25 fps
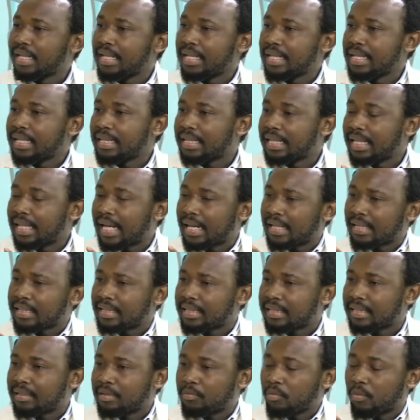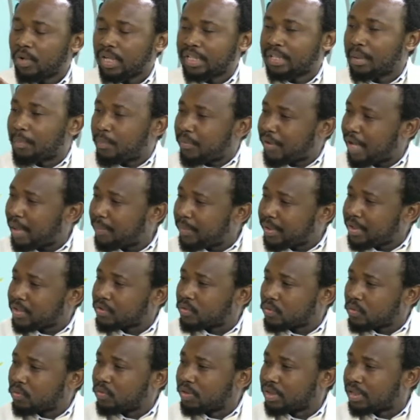the primary
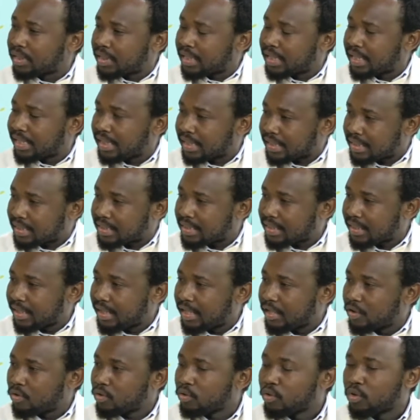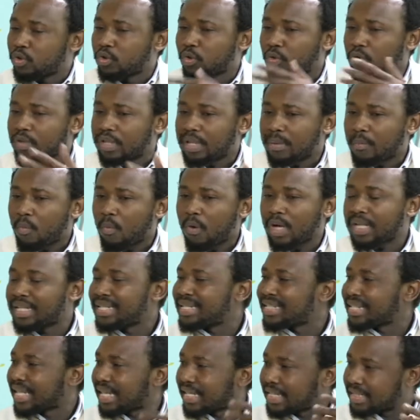school kids, to show them what
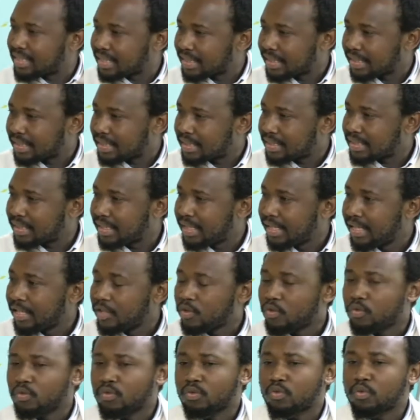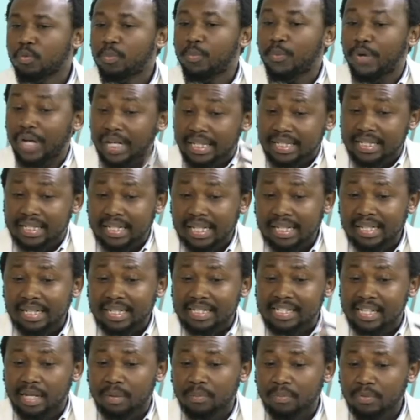science is, to do practical
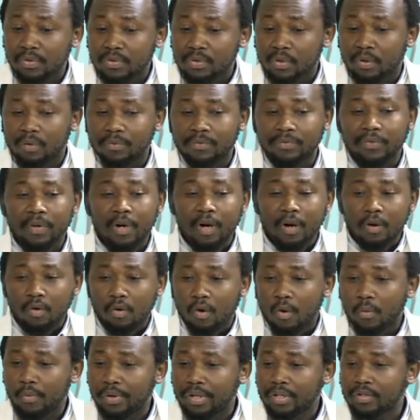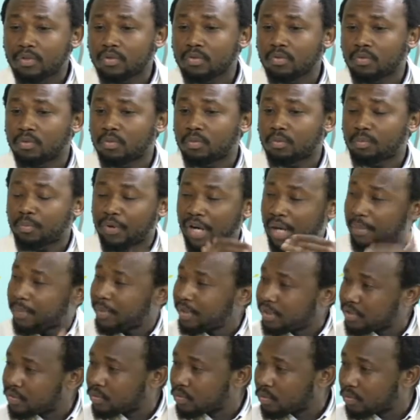examples of going to
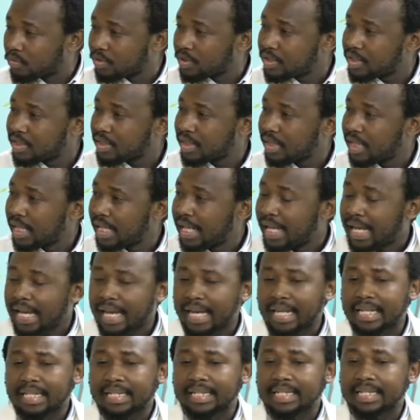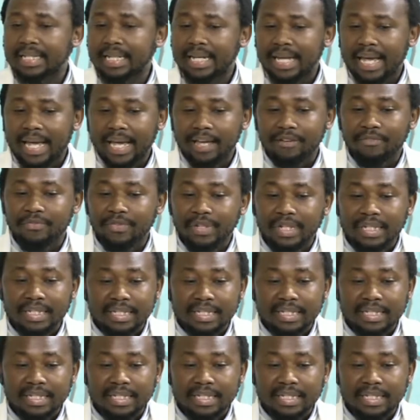primary schools and having